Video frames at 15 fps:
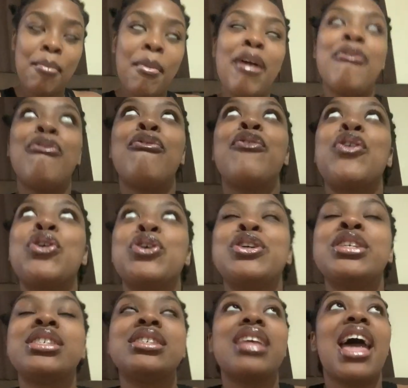My
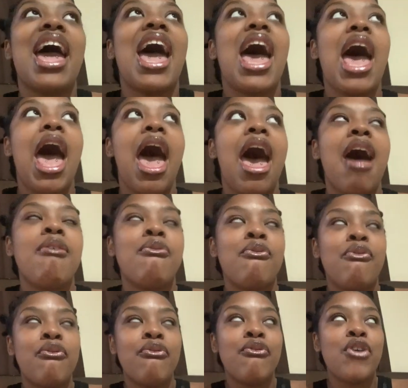first
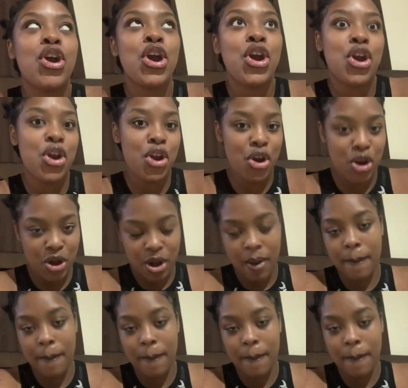ever